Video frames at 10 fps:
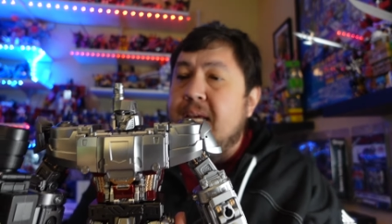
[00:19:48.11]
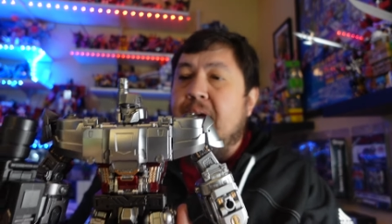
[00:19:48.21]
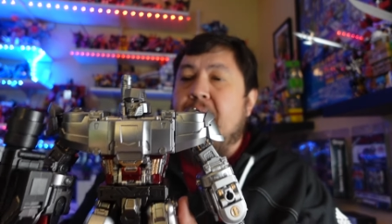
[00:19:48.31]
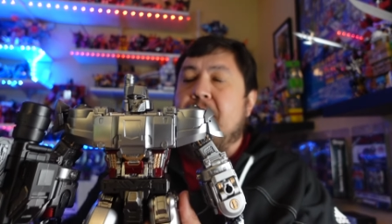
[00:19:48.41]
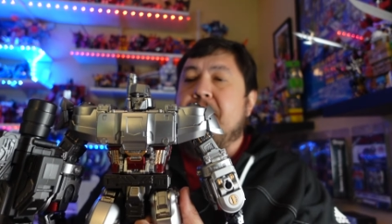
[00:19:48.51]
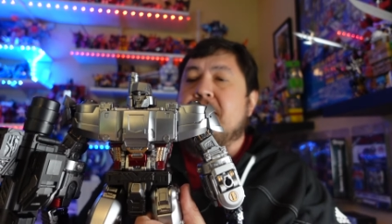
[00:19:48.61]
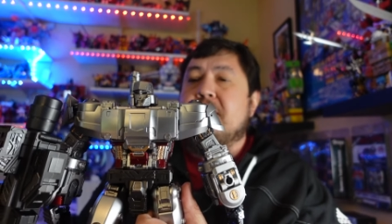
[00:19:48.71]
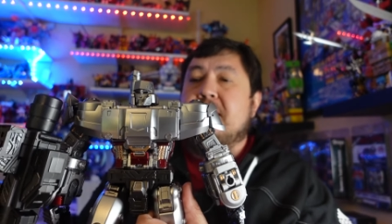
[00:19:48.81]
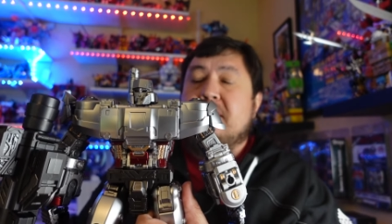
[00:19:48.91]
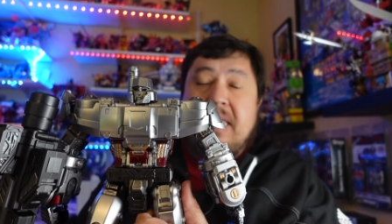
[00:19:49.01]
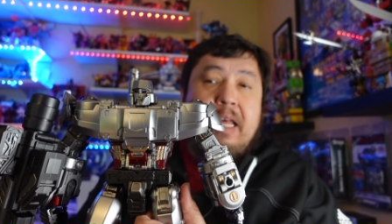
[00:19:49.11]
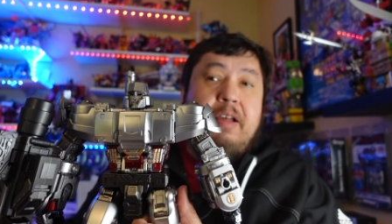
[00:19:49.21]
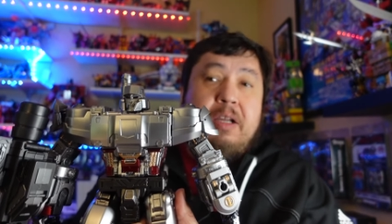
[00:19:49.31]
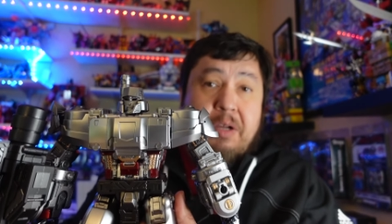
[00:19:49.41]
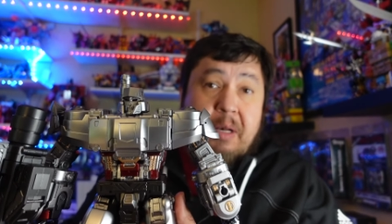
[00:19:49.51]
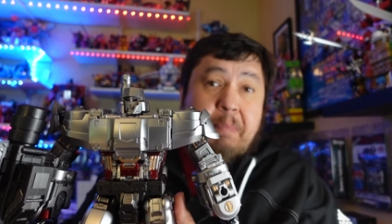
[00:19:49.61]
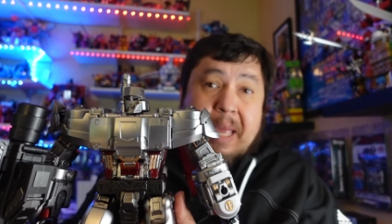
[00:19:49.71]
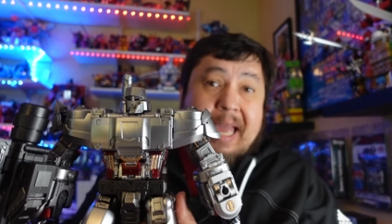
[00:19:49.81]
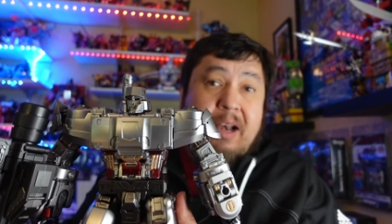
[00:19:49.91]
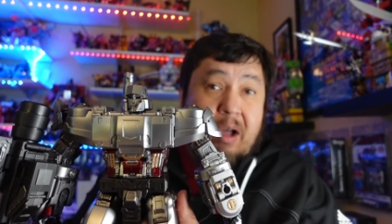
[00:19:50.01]
Uh, because on a scale of good,
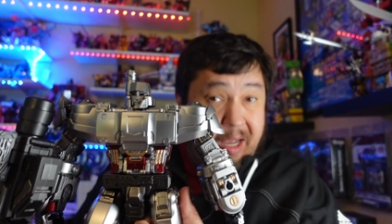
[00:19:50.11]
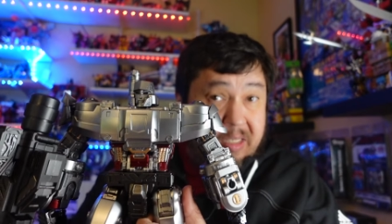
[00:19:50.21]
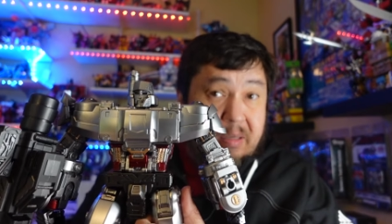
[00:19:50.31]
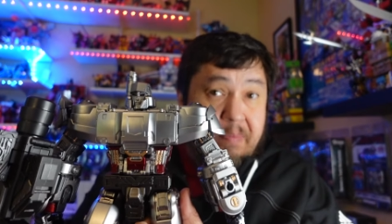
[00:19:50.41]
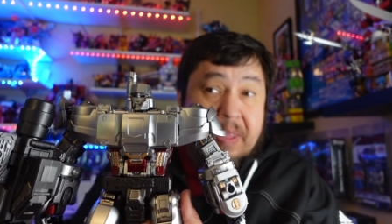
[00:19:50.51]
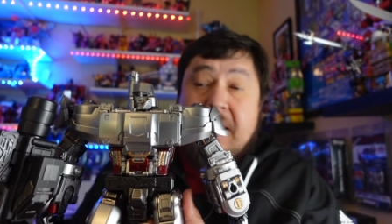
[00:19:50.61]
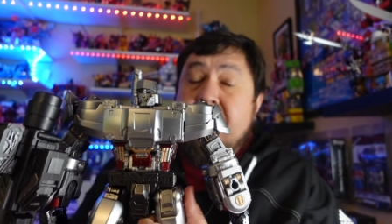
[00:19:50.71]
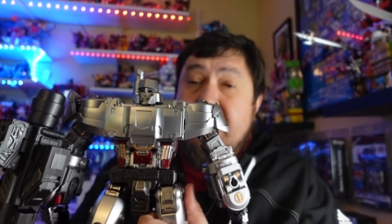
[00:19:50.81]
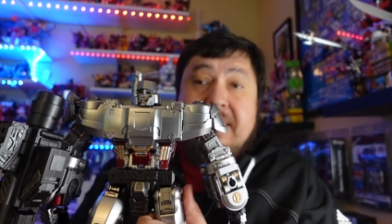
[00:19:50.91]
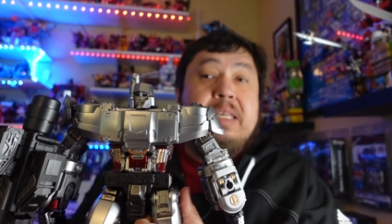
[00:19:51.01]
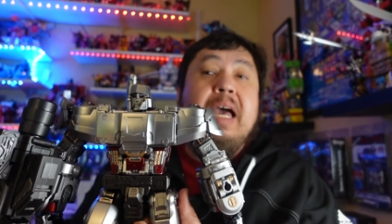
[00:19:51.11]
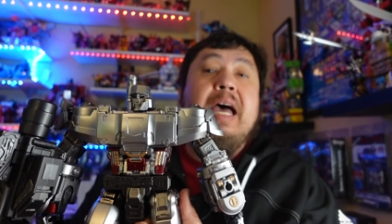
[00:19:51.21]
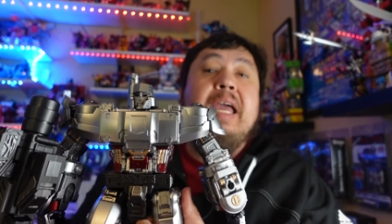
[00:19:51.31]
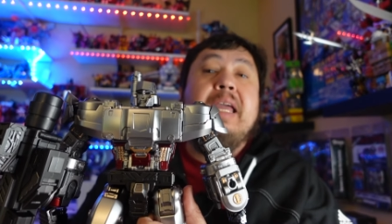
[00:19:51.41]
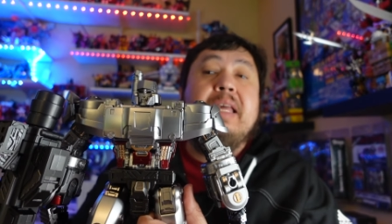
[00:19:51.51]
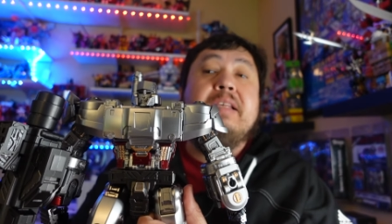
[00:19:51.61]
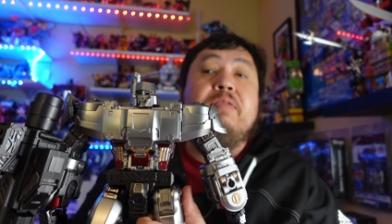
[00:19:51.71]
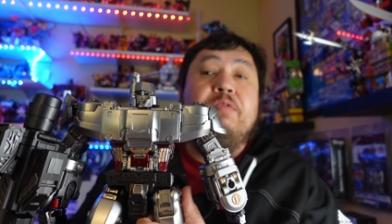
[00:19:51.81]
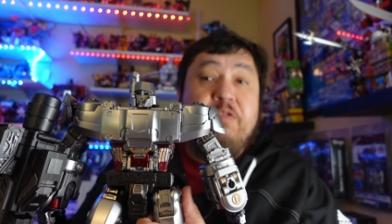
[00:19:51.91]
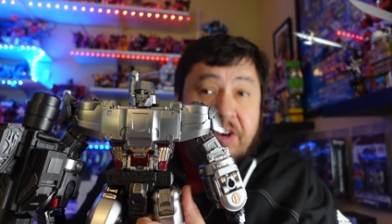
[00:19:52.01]
bad, awesome, this guy is
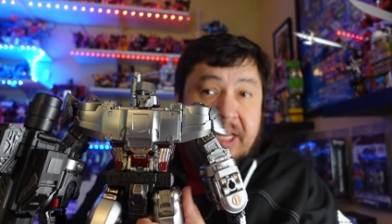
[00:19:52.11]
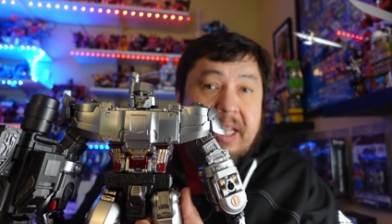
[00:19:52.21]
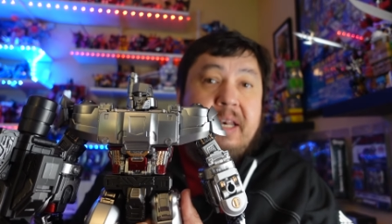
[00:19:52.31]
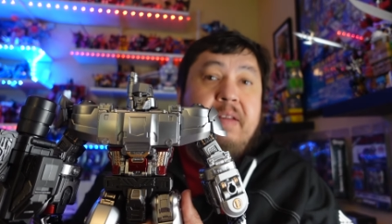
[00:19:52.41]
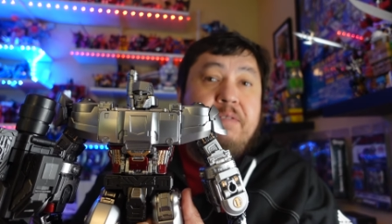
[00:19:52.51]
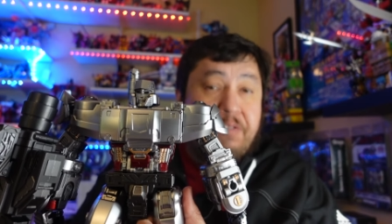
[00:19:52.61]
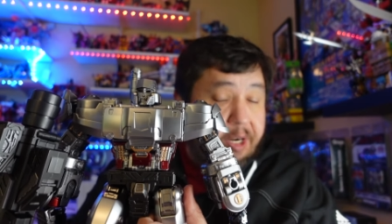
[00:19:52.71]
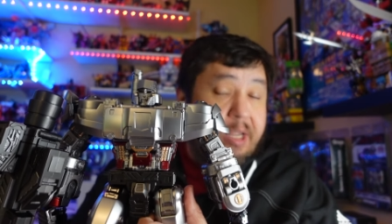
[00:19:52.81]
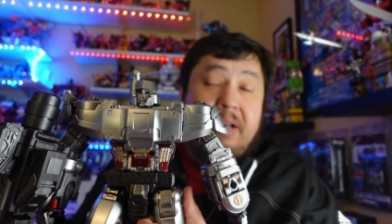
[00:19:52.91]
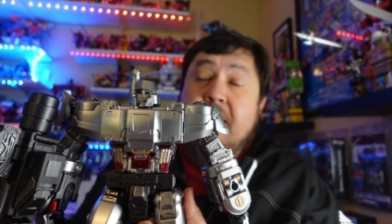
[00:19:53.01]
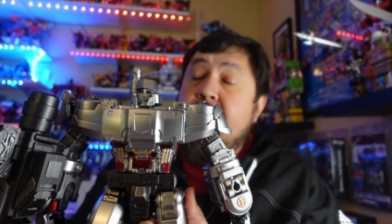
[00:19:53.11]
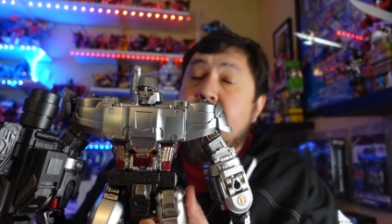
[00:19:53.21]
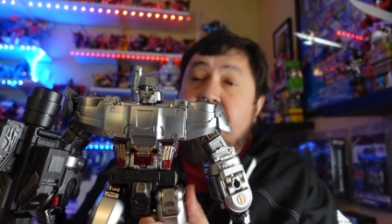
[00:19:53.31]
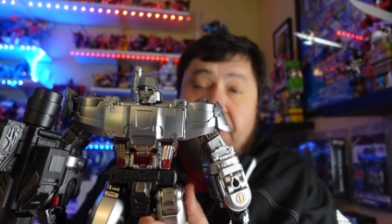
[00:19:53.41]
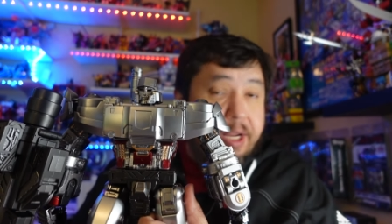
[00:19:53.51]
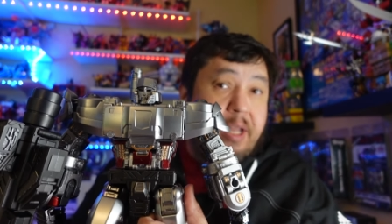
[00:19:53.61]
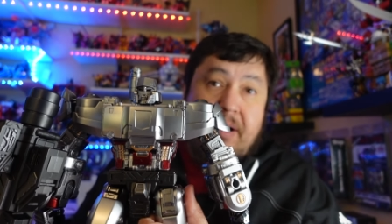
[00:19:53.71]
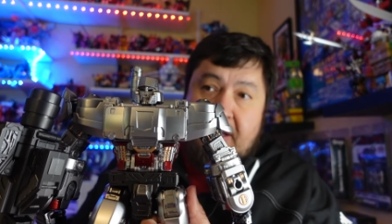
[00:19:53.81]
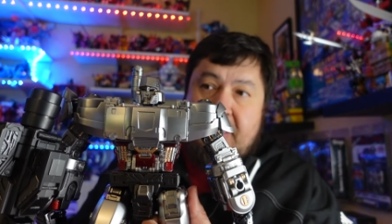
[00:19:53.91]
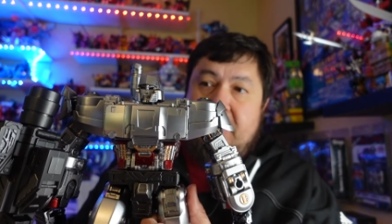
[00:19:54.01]
freaking, freaking, freaking
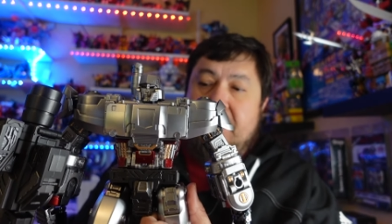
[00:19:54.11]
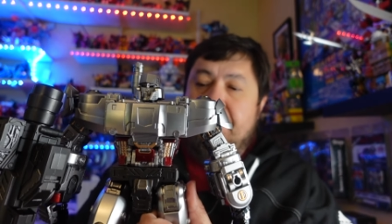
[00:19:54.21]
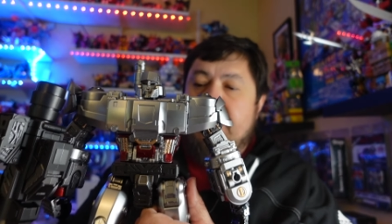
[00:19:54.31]
awesome.